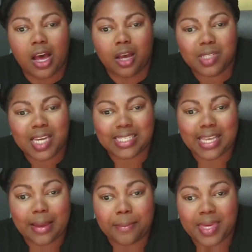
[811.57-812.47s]
She has an
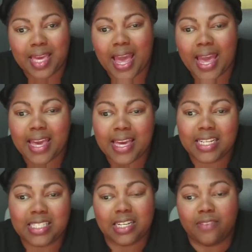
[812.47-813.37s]
MBA and
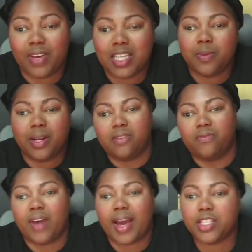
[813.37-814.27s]
is an investment
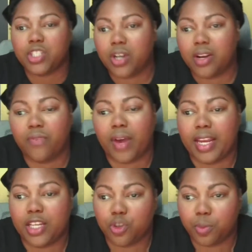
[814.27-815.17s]
advisor and
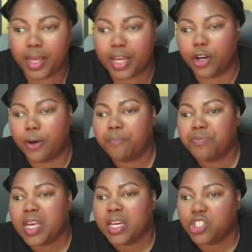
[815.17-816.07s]
financial planner.
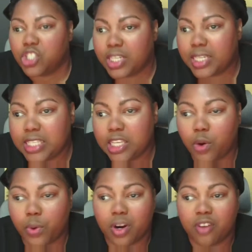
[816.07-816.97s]
She is the
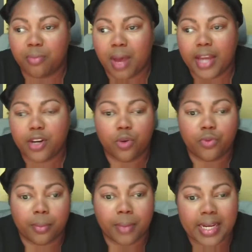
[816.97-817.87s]
owner of Mind
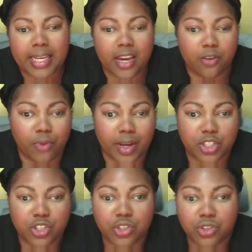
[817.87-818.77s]
Over Money, a
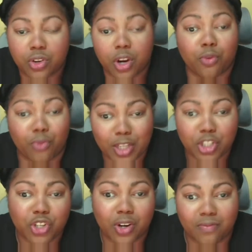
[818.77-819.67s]

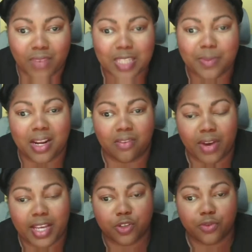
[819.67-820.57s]
registered investment
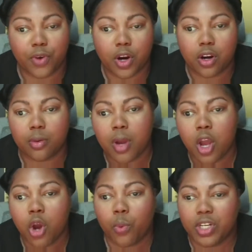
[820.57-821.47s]
advisor firm
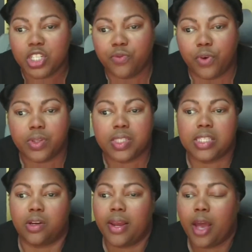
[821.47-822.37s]
where she
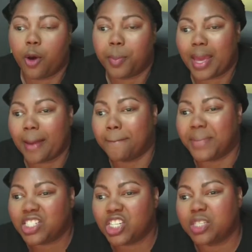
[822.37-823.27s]
focuses on helping
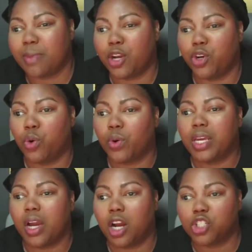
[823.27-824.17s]
ambitious
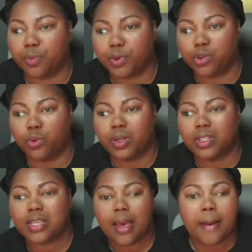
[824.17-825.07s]
minority
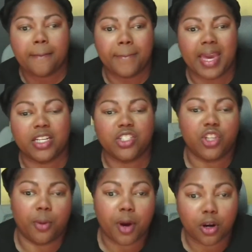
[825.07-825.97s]
entrepreneurs manage
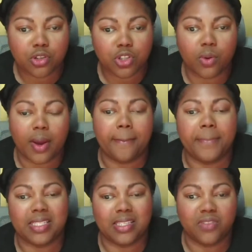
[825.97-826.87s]
their personal and
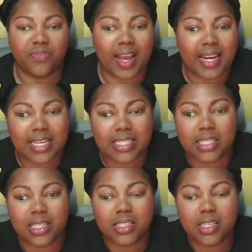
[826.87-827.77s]
business
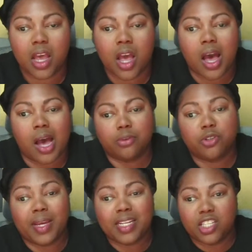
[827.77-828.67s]
finances.
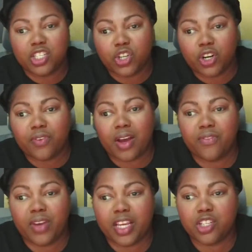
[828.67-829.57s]
Tremaine is a certified
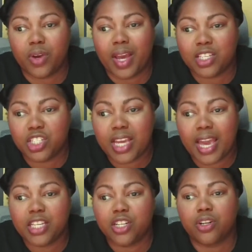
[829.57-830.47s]
financial
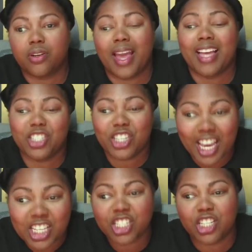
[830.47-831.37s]

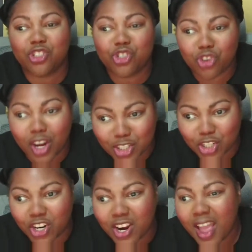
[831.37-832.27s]
education
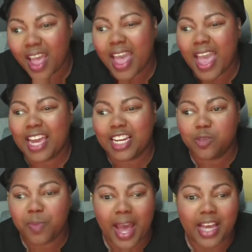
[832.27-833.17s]
instructor, and is
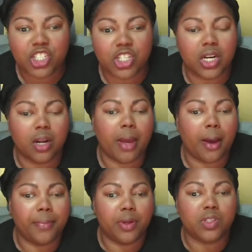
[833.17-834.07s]
passionate
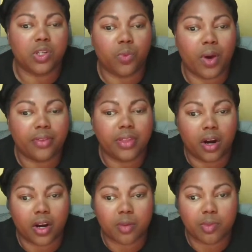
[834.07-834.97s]
about building wealth in
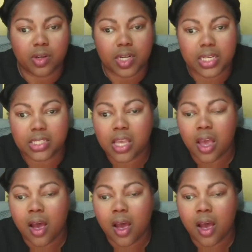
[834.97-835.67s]
our communities.